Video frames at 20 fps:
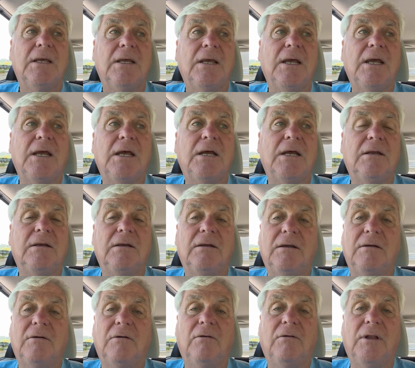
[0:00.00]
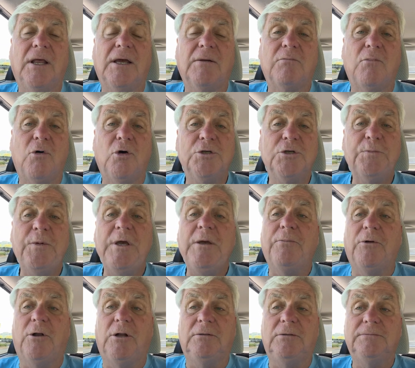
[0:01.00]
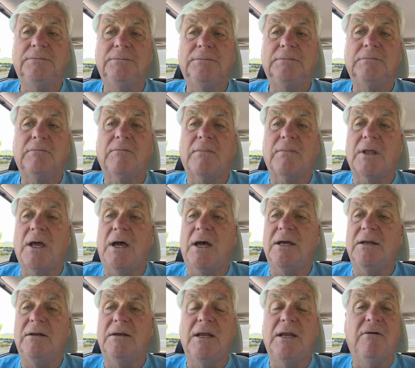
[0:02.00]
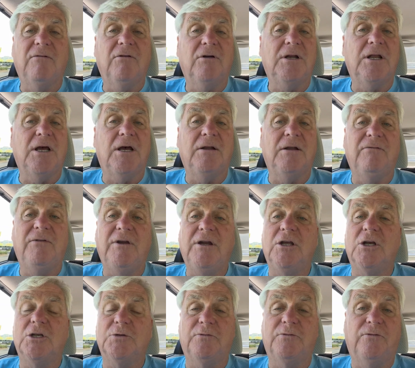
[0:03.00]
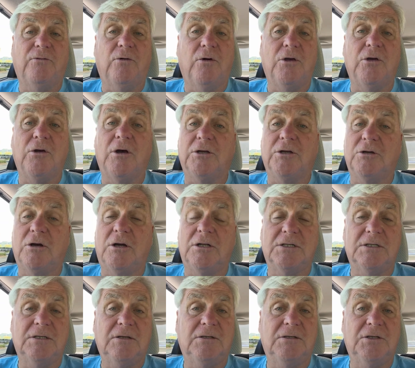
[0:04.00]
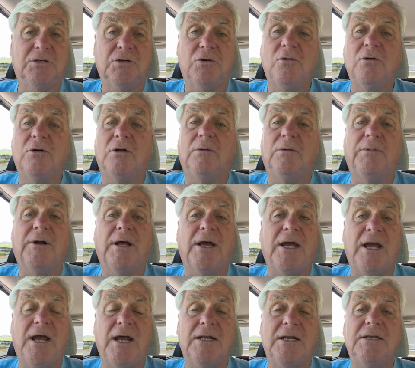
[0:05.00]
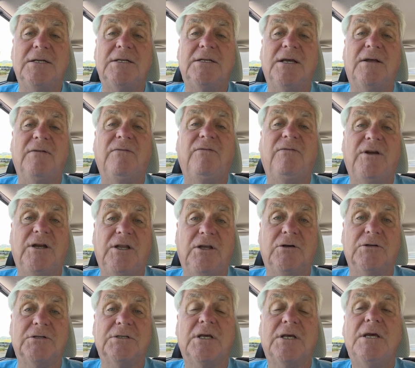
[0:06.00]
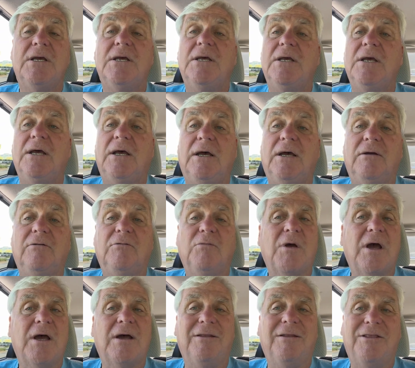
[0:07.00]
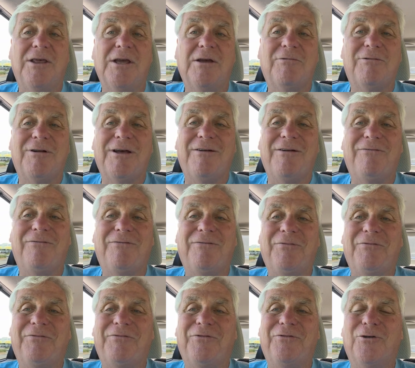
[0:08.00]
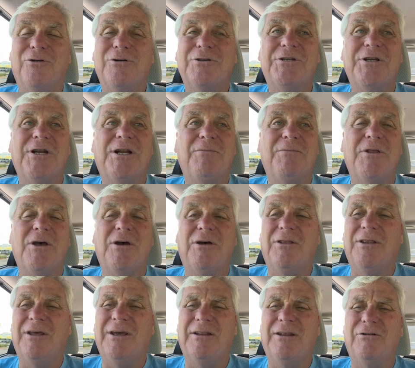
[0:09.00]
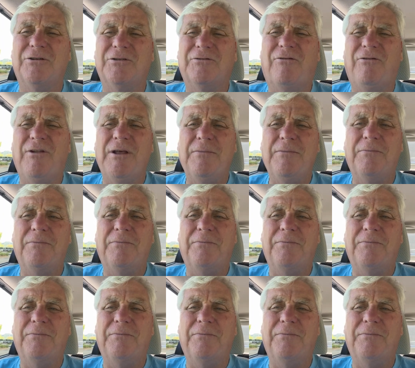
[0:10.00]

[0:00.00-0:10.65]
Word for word: And like most people, I had never done videos before. You know, I taught school, but I hadn't done videos. And I think when I first did them, they had those flip,